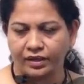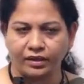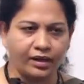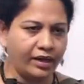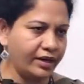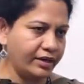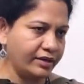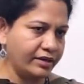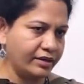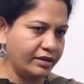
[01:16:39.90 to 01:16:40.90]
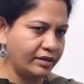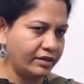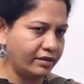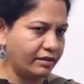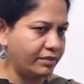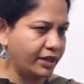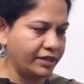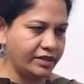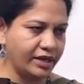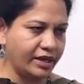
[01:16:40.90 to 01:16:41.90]
and uh, uh by
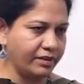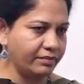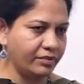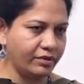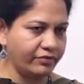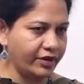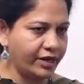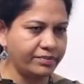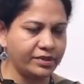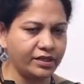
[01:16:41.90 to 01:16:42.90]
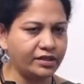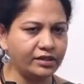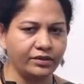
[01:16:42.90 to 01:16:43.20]
the time of April,